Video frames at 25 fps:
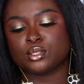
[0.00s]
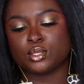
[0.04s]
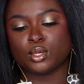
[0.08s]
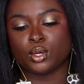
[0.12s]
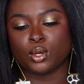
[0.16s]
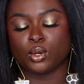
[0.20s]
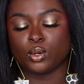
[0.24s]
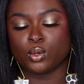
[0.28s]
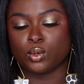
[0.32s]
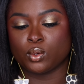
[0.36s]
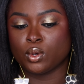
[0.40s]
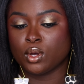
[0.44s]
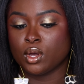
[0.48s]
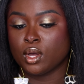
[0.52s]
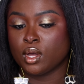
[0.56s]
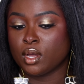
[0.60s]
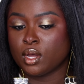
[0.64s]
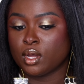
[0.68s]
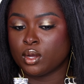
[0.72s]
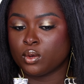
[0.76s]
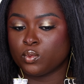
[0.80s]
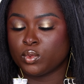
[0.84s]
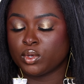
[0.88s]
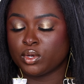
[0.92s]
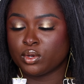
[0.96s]
So
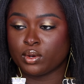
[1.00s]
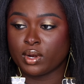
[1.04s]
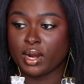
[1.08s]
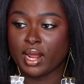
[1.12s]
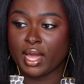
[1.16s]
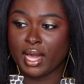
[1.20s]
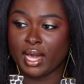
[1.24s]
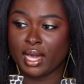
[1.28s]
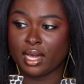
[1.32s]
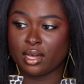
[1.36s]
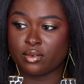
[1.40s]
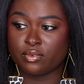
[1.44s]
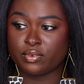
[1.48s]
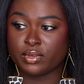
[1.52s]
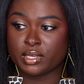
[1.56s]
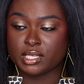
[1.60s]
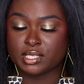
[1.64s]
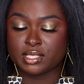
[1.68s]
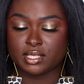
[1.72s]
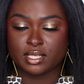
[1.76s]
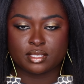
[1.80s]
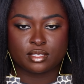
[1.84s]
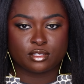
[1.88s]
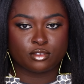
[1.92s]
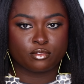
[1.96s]
we don't have
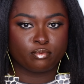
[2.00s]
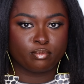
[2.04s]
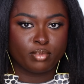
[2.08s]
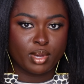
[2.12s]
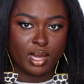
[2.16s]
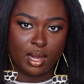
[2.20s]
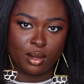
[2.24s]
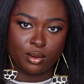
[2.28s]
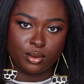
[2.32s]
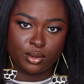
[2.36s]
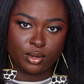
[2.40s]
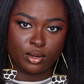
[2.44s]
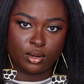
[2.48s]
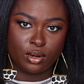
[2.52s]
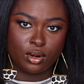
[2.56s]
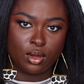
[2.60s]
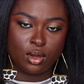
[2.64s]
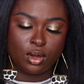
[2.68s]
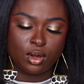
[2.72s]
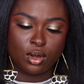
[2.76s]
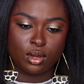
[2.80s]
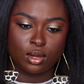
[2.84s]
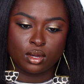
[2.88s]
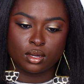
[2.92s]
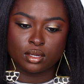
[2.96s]
excessive powder
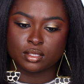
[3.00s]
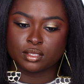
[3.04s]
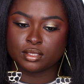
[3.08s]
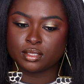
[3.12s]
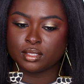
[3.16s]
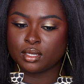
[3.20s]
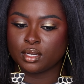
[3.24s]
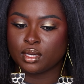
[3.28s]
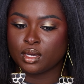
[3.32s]
on,